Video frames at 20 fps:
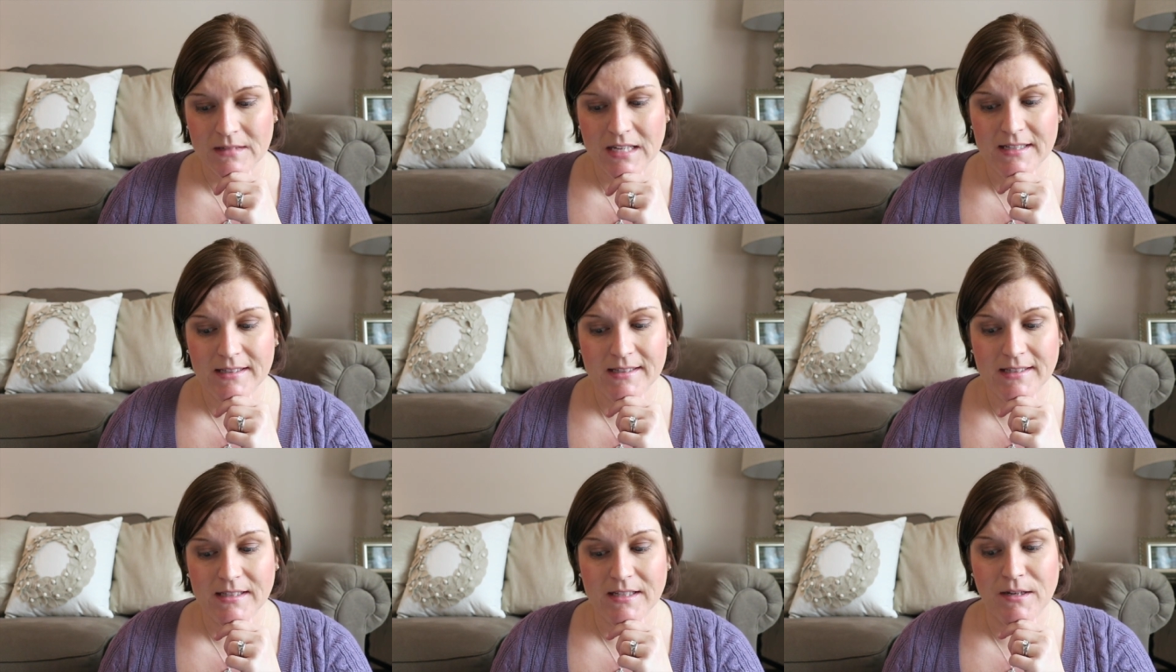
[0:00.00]

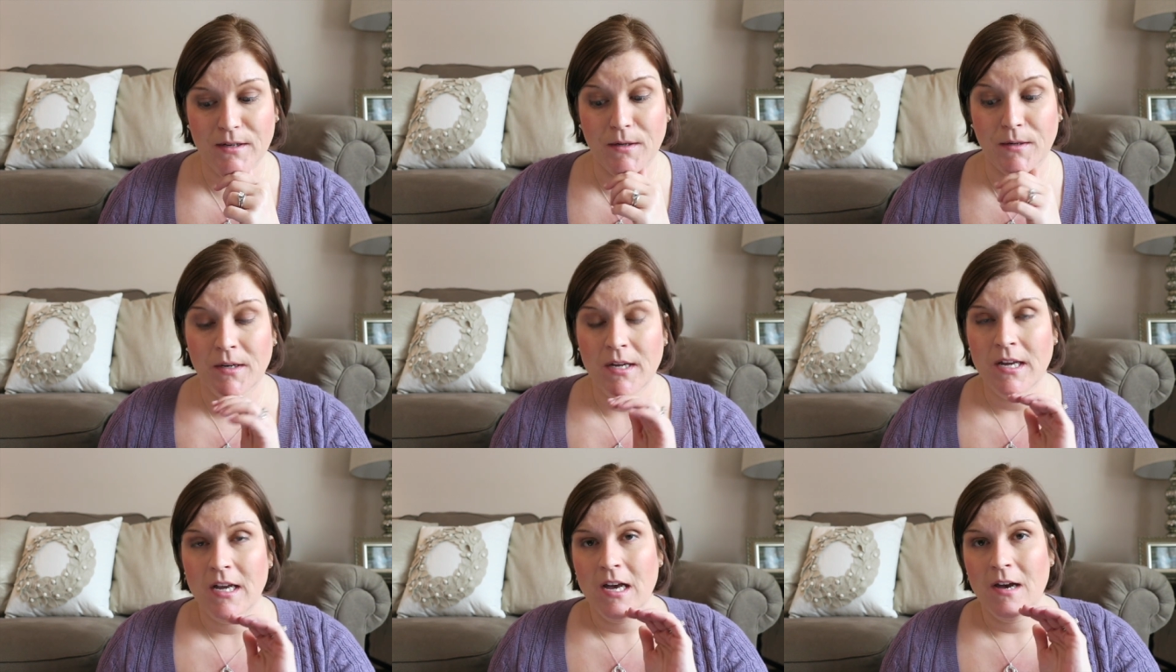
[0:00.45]
And
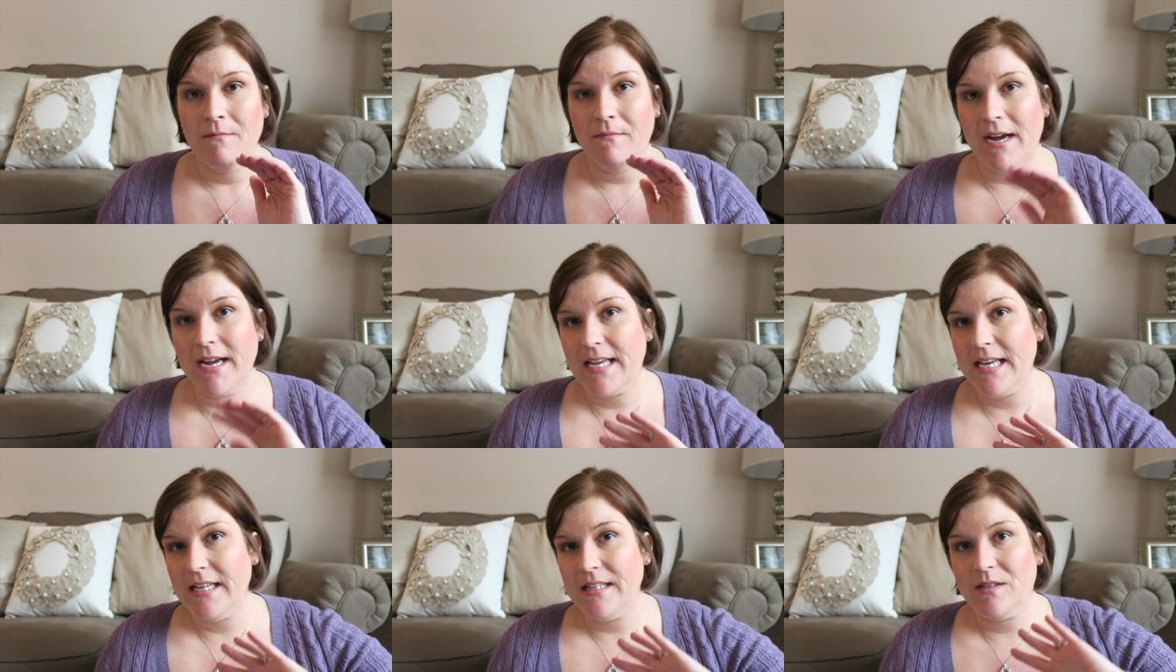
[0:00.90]
so
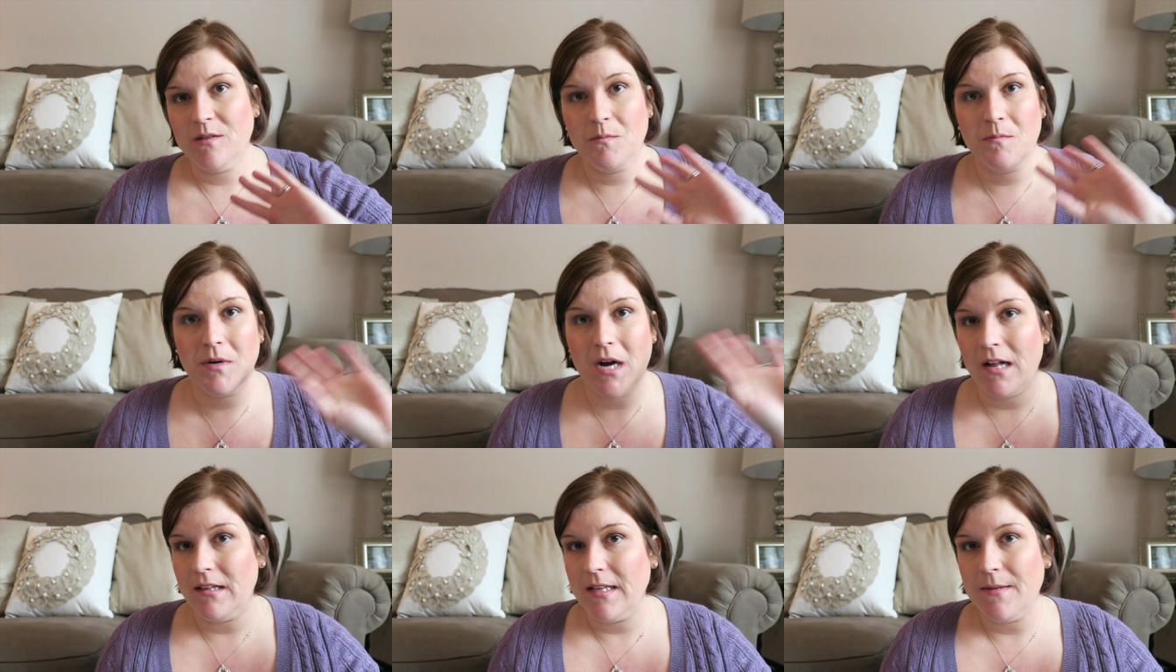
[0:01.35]
my kids will
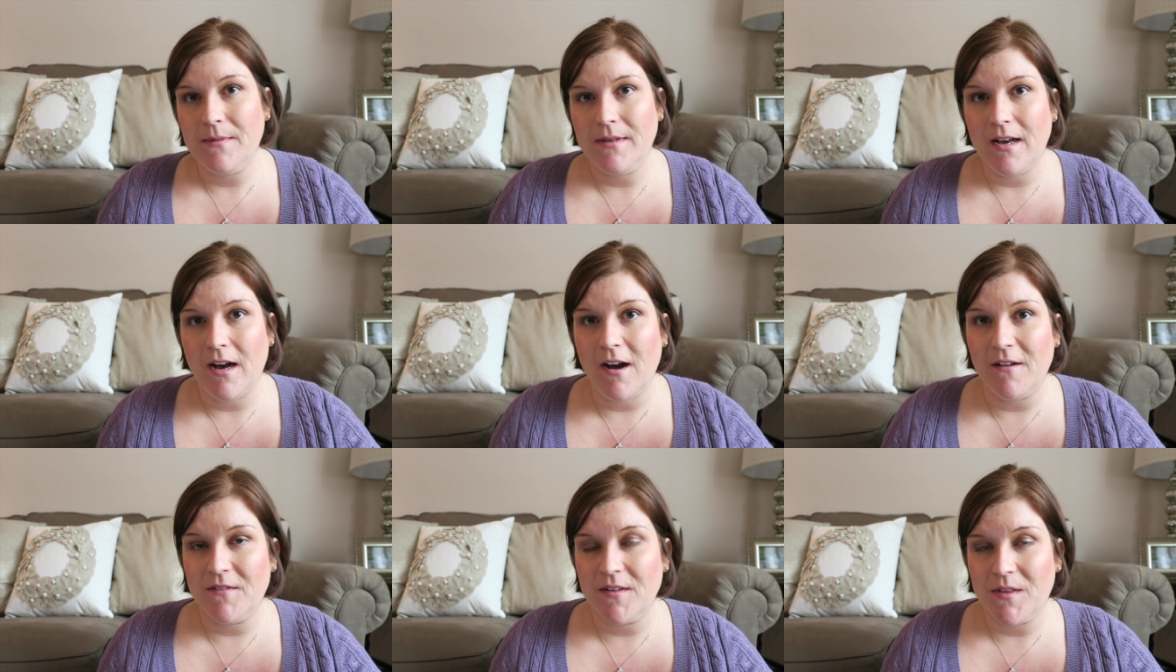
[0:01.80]
probably be
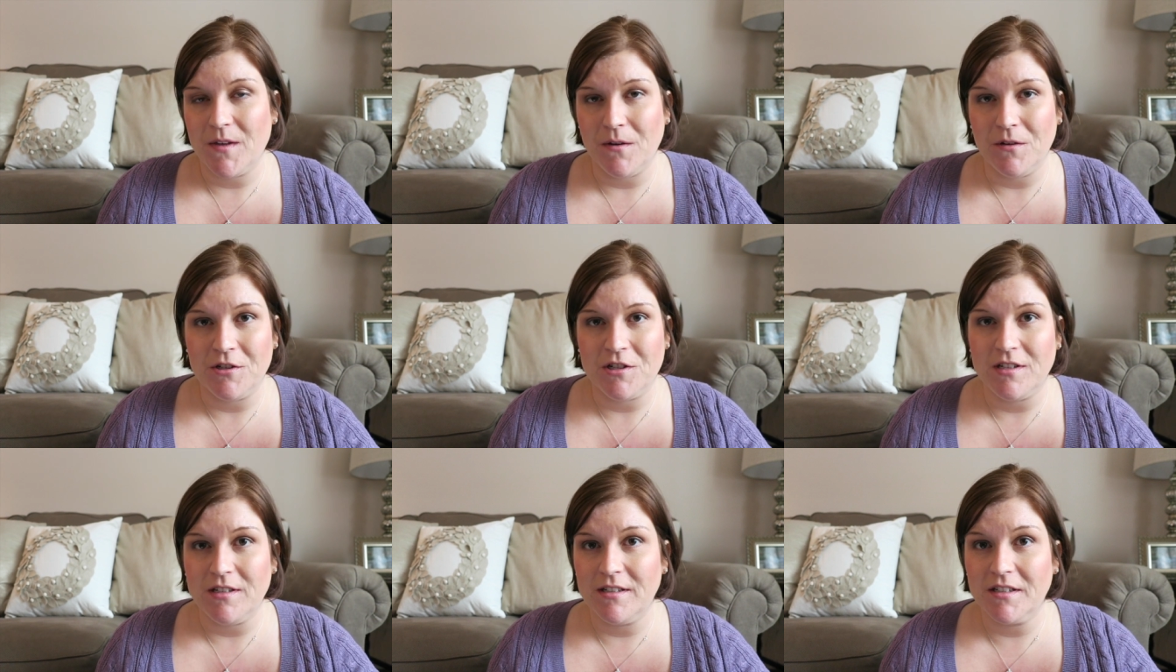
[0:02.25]
off at the
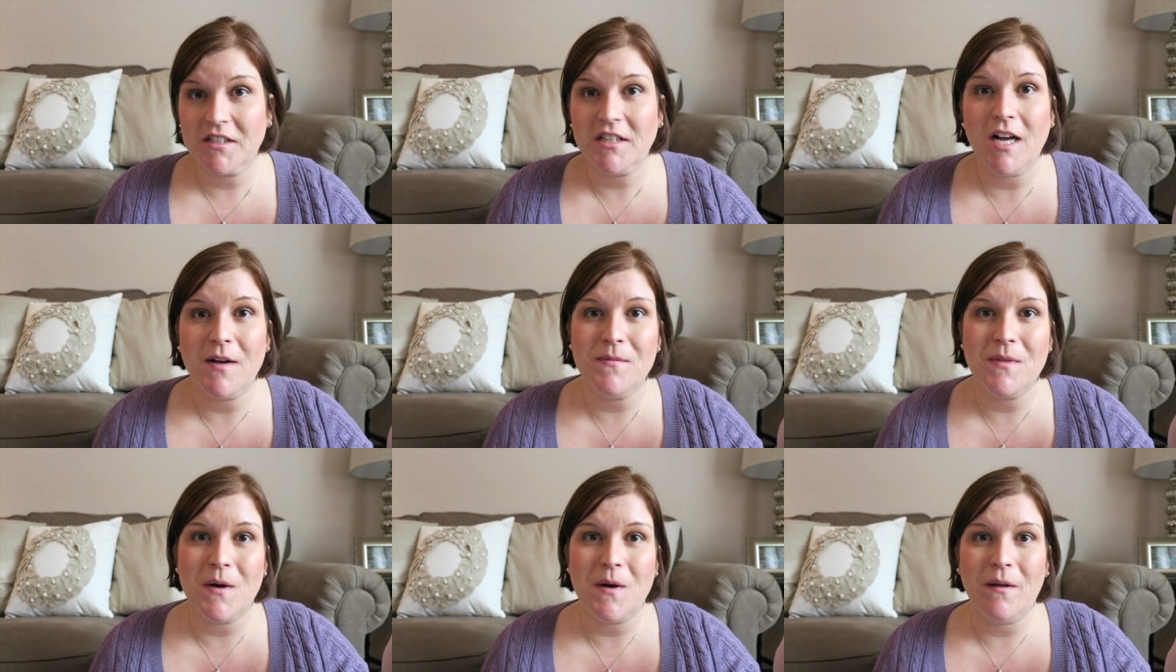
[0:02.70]
Oceaneer
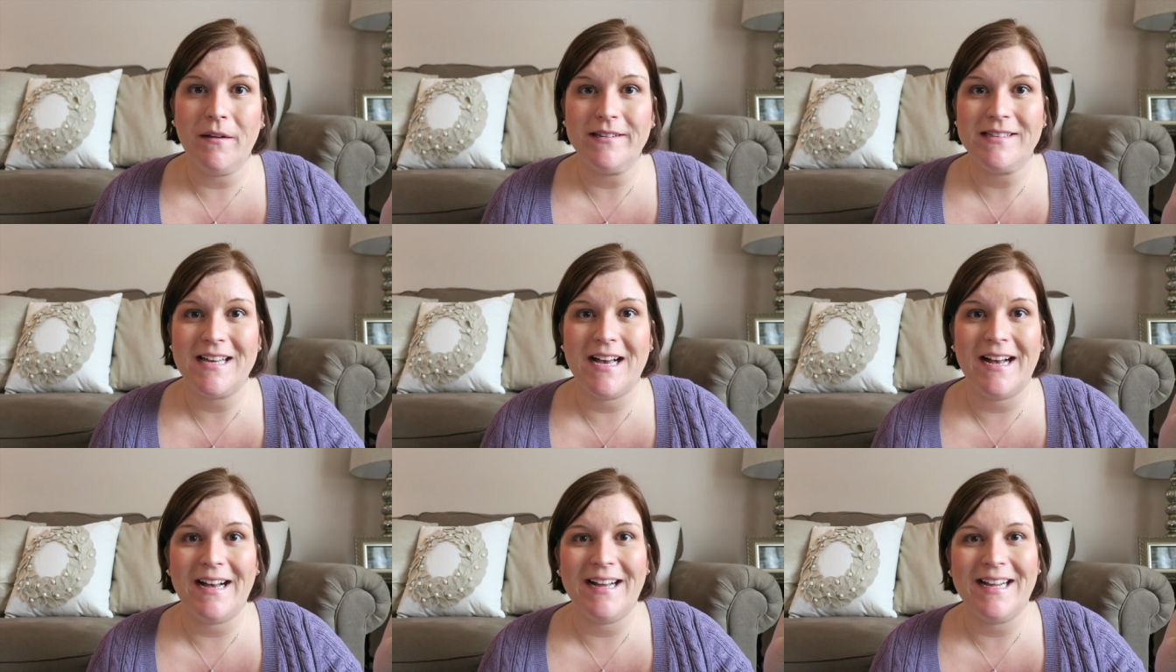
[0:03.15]
Club the whole
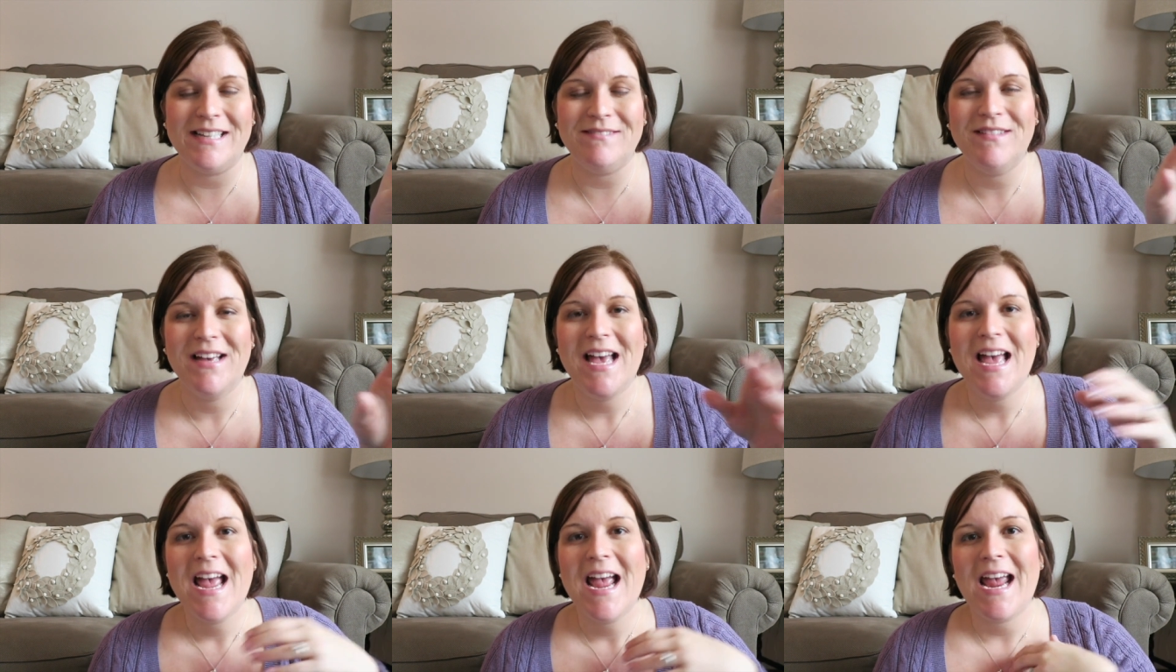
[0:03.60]
time,